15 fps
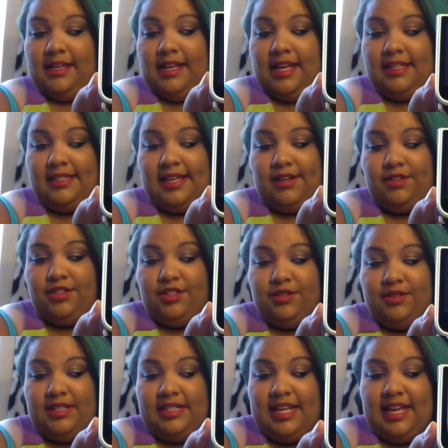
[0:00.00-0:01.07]
It tells you
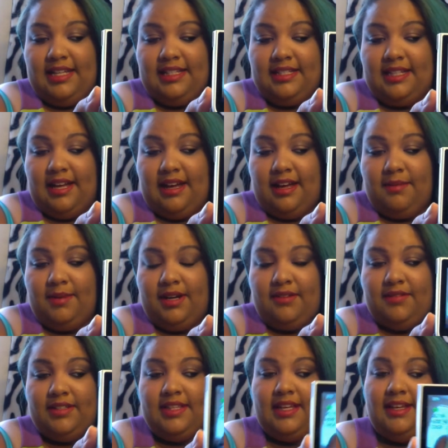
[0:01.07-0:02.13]
the date, the time, and
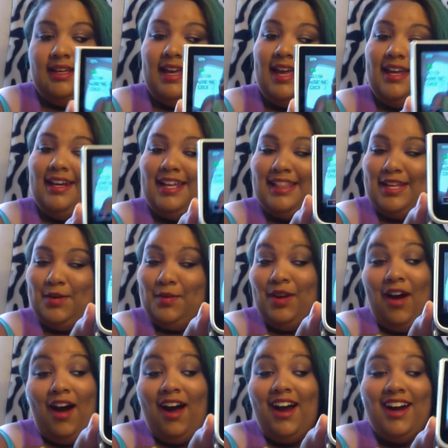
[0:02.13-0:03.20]
everything. And there we
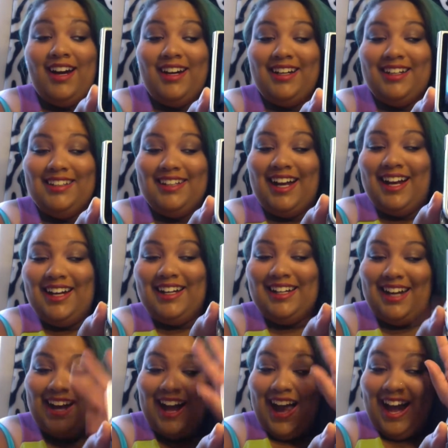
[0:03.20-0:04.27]
are.
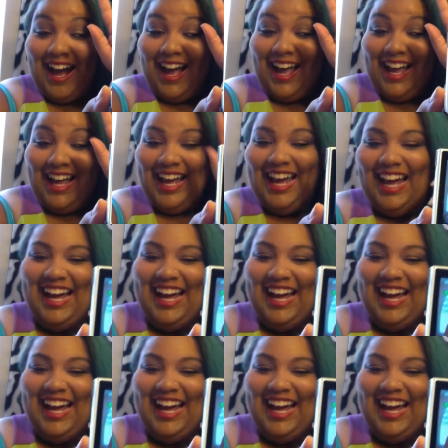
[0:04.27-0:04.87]
Hi.